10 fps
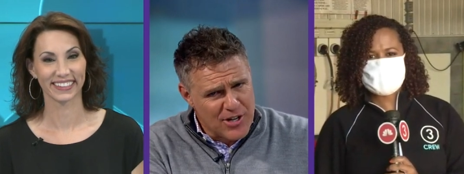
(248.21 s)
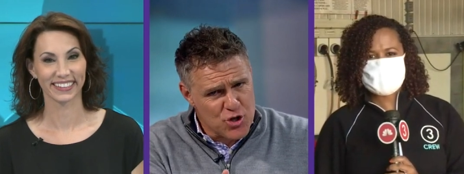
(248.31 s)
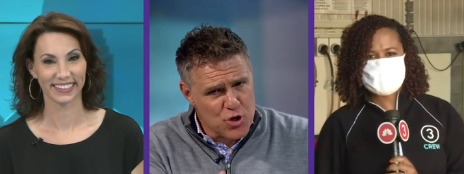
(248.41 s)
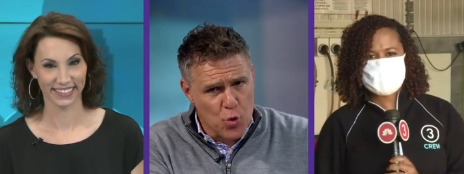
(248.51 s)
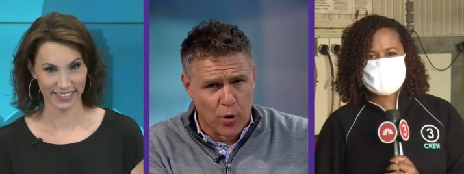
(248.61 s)

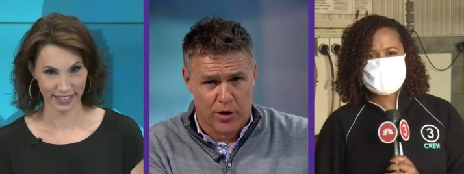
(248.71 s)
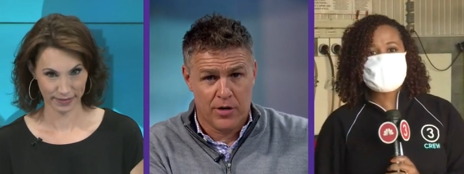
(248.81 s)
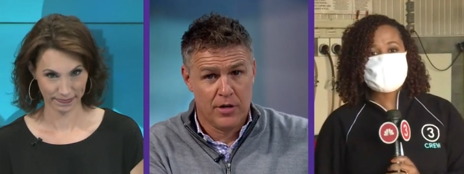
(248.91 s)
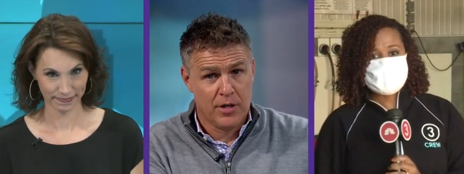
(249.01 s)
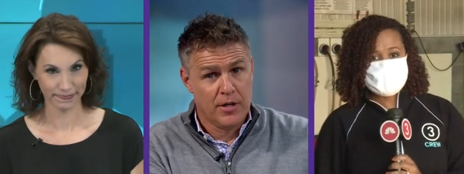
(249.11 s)

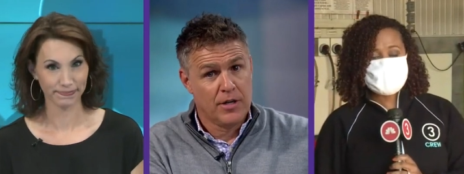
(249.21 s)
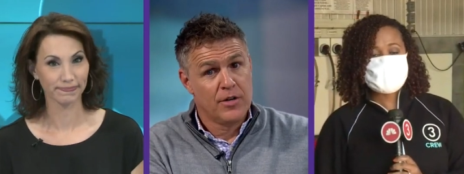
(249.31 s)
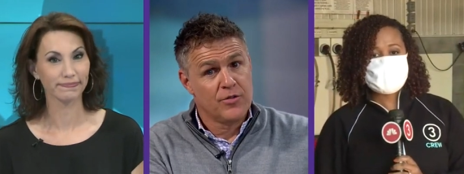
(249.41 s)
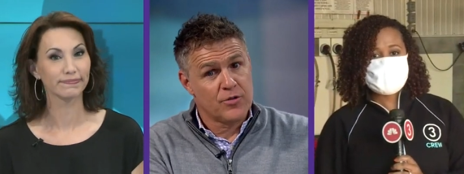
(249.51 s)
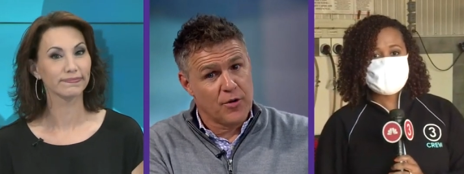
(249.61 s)
Speaker 1: sure.
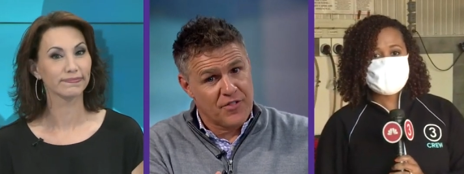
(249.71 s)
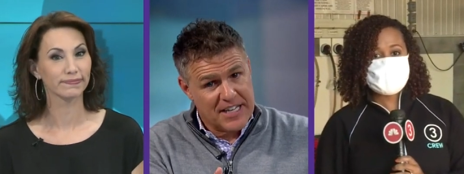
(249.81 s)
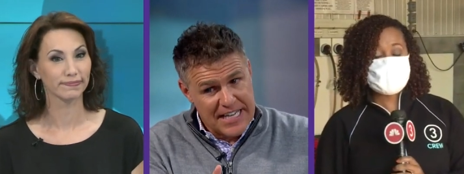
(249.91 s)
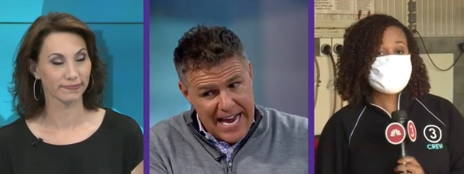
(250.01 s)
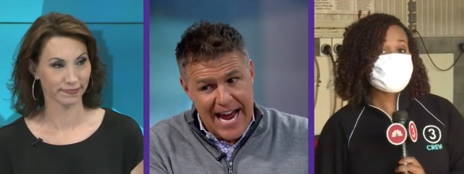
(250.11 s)
So if you
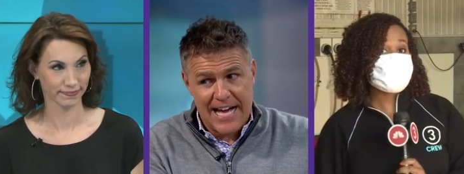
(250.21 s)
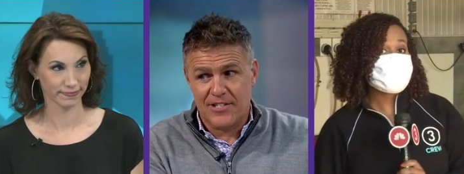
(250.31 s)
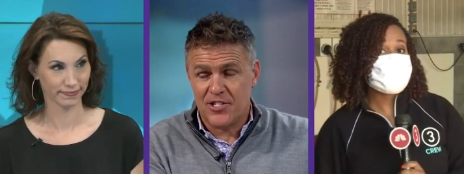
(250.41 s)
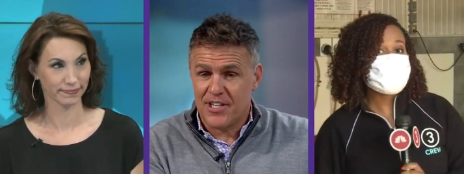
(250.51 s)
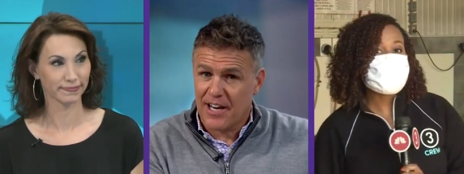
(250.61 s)

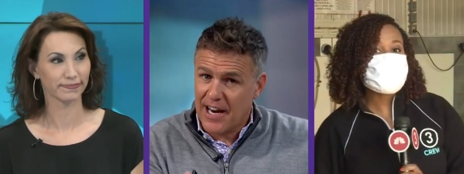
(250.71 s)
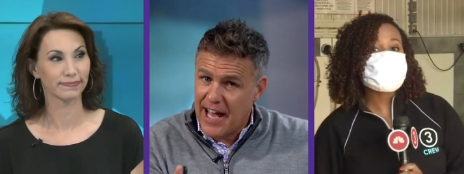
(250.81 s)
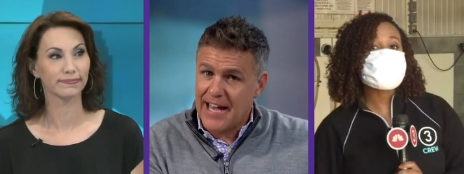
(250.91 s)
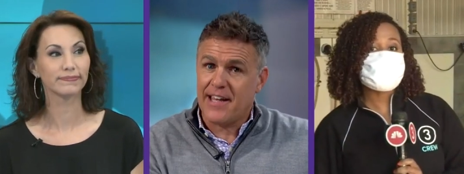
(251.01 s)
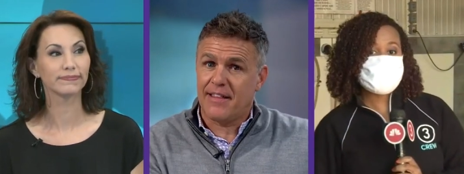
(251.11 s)
can, she'd
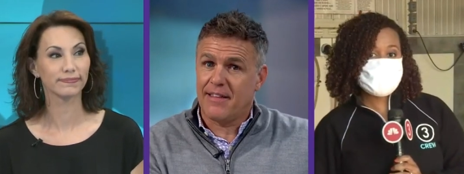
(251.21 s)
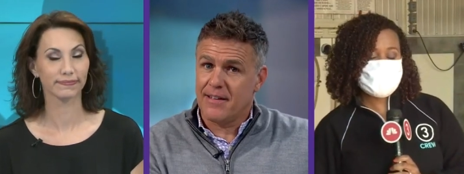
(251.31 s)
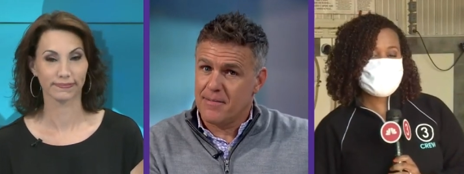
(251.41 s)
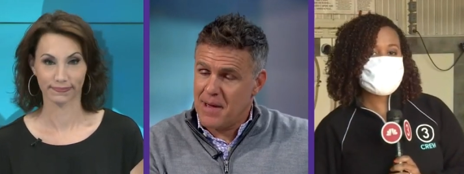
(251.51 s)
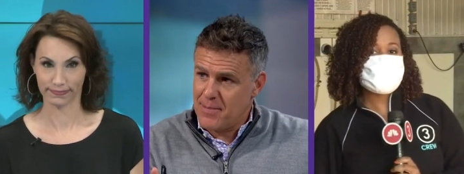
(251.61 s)
like mm-hmm.
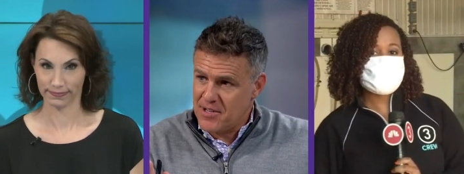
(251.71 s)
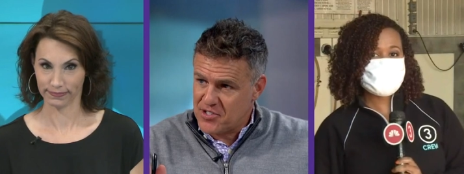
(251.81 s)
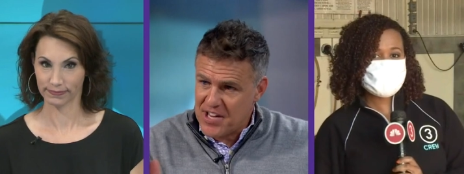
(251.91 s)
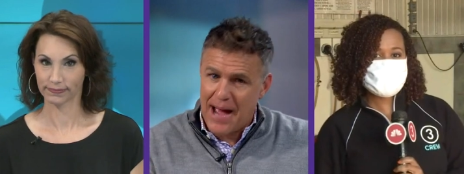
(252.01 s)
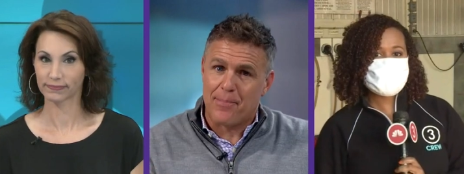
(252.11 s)
to maybe
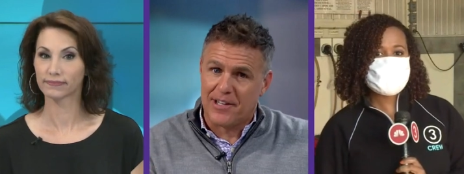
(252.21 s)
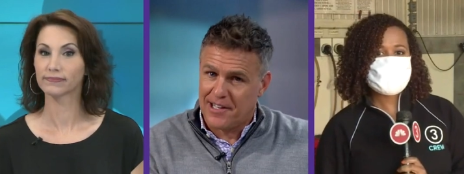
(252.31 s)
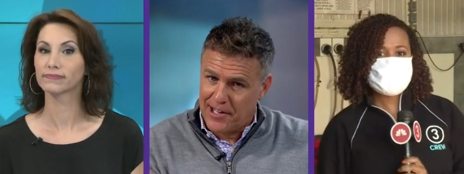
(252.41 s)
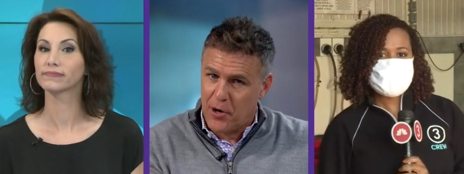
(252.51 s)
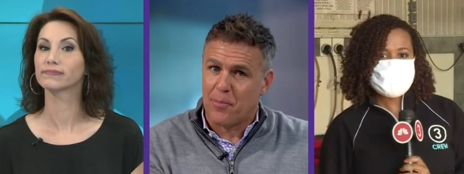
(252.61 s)
sample
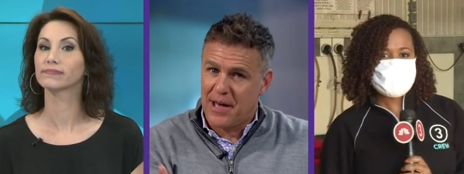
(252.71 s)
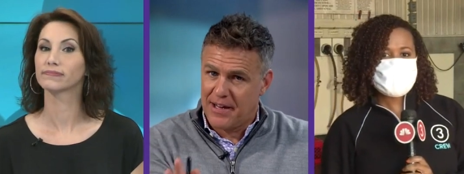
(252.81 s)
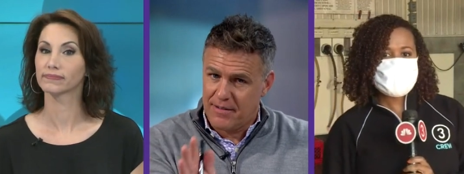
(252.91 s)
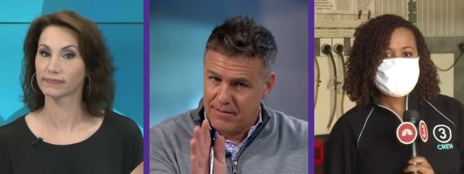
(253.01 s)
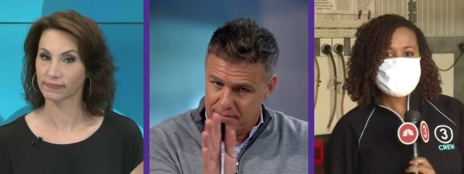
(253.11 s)
a little
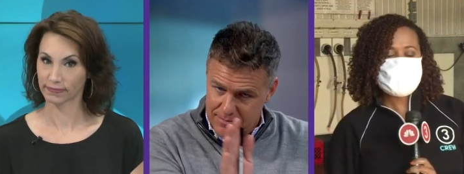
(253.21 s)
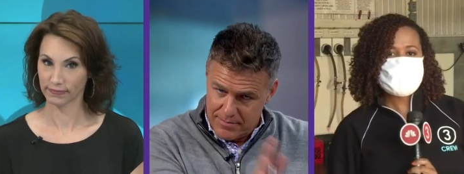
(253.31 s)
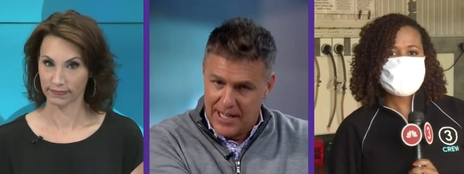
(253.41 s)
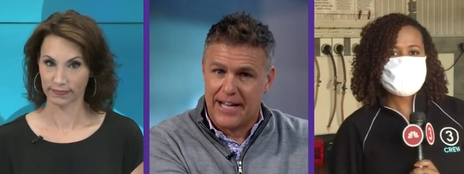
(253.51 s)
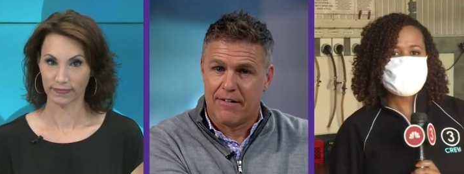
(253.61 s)
bit
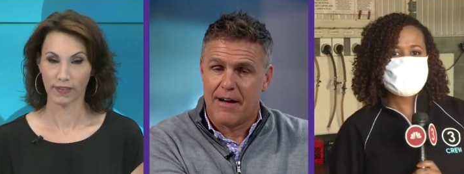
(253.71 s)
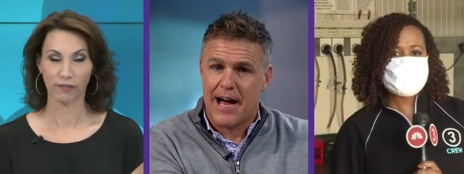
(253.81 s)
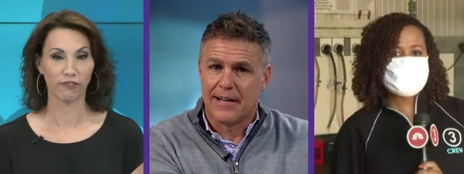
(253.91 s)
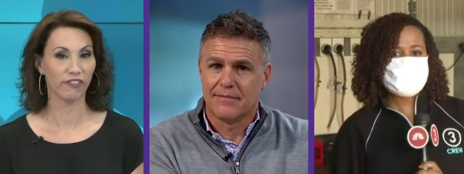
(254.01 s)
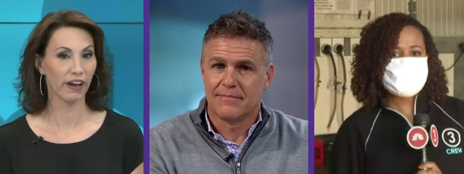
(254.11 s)
later
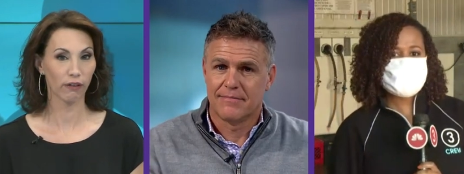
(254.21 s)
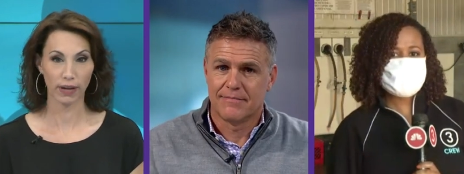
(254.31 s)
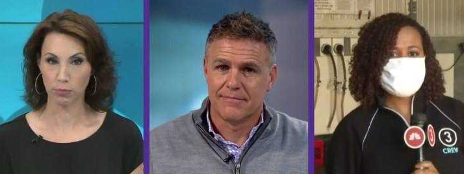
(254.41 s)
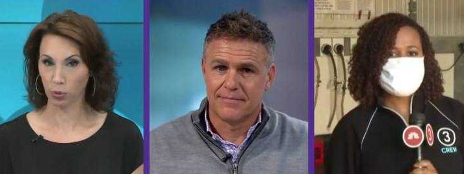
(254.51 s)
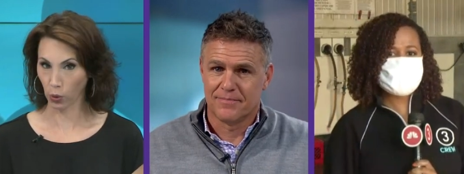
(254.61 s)
on.
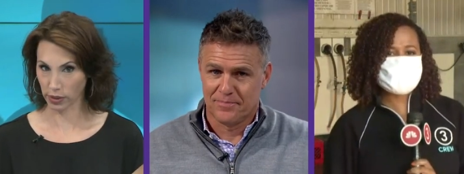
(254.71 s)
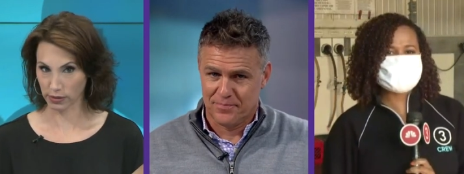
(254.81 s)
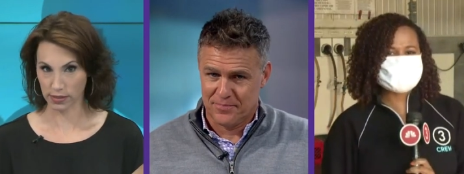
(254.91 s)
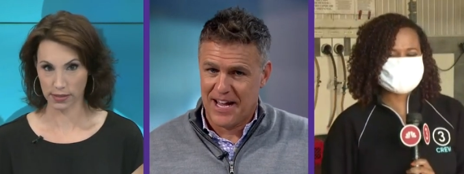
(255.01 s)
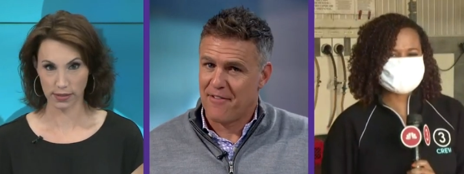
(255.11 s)
Speaker 2: Very
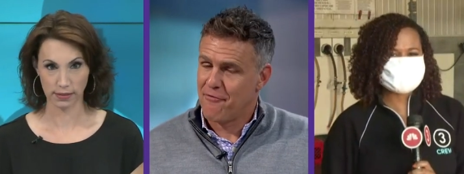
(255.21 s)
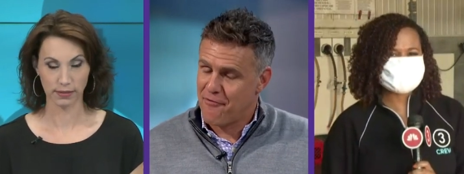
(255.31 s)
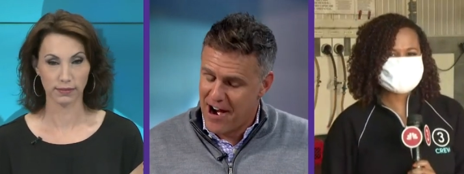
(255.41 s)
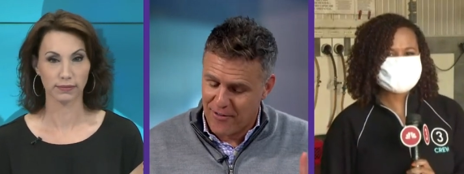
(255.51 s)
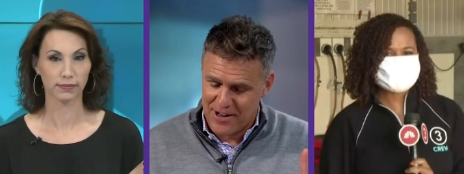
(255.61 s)
important. Yeah,
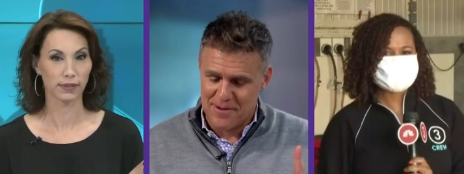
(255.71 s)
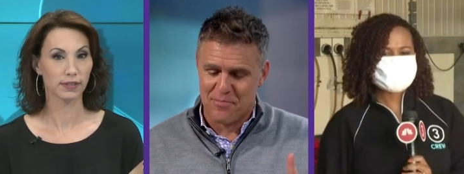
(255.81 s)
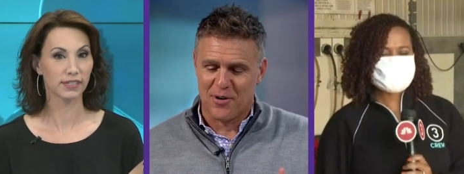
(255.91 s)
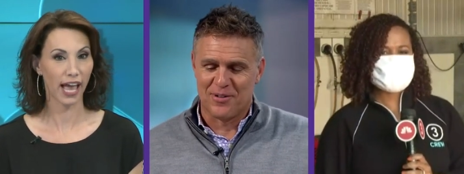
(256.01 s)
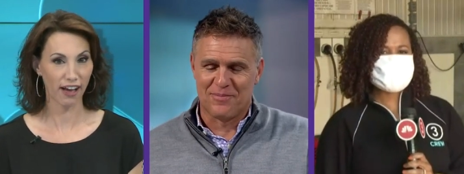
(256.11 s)
Speaker 1: very
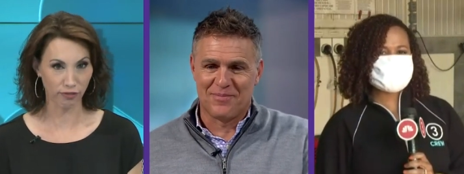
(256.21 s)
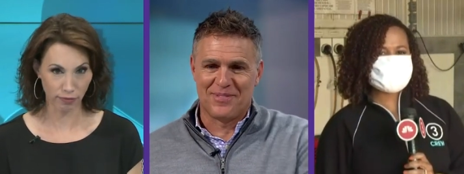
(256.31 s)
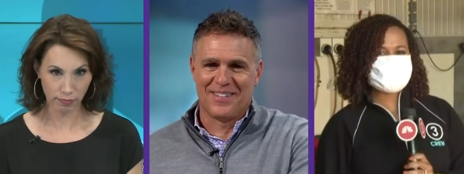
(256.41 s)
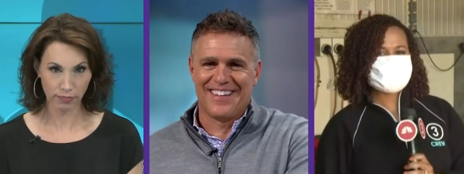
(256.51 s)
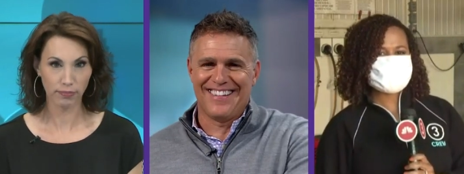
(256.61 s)
important.
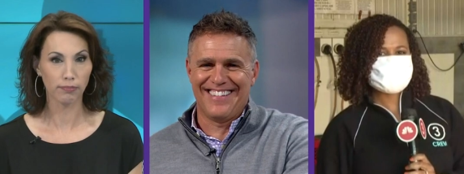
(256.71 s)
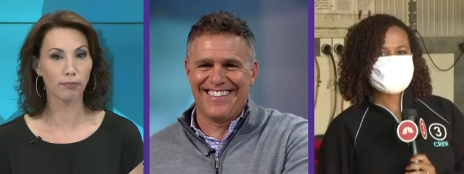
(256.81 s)
we
Speaker 2: we'll have